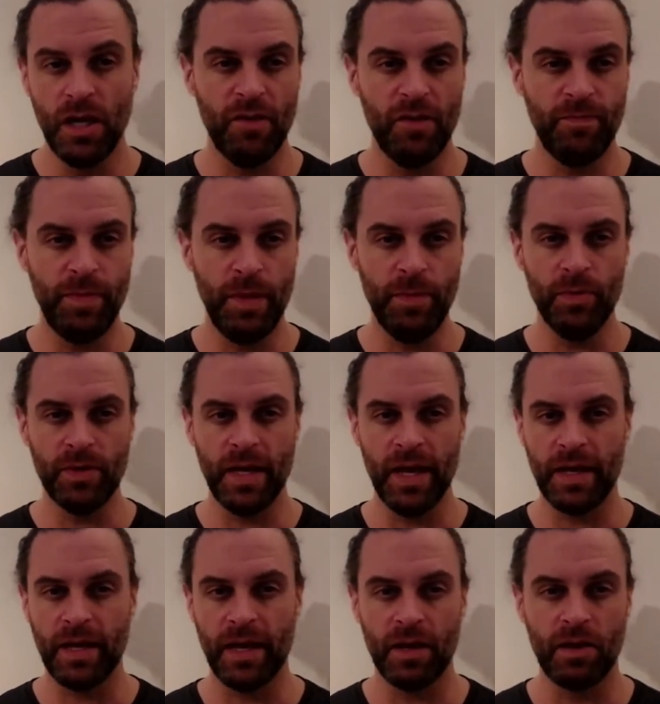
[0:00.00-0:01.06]
if people
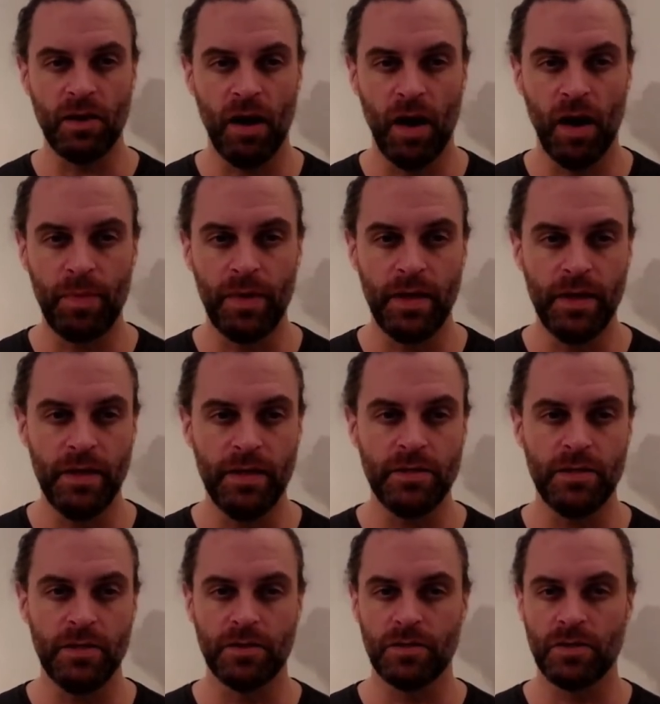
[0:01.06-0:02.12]
can't get a copy
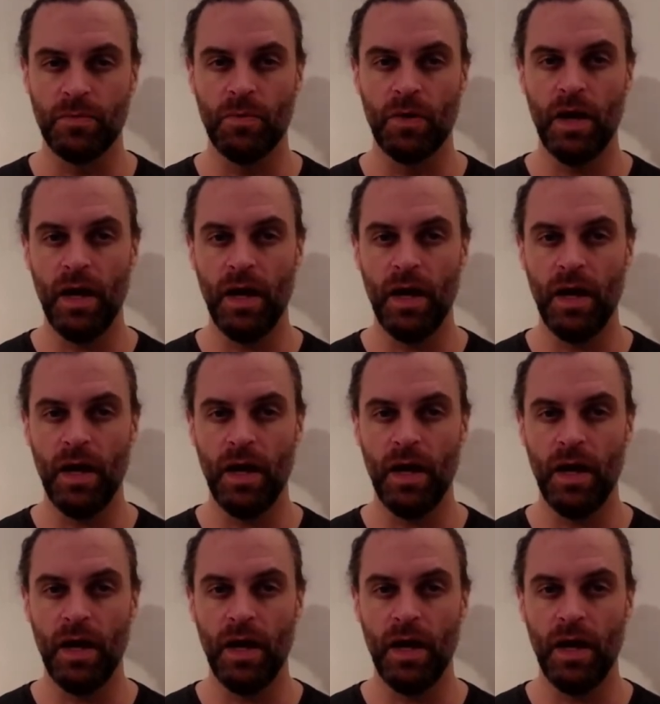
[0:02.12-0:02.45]
easier somewhere